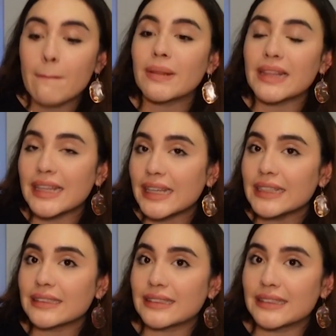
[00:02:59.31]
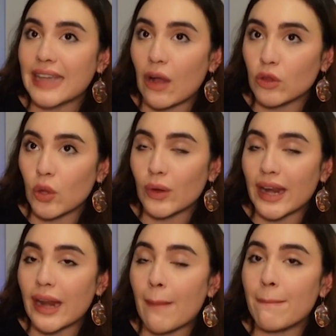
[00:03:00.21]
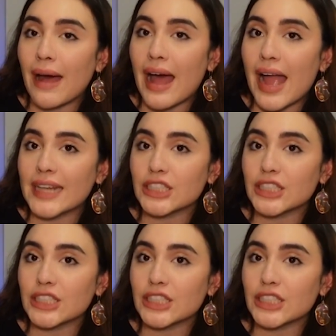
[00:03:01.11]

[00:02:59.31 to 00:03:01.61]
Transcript: please download it by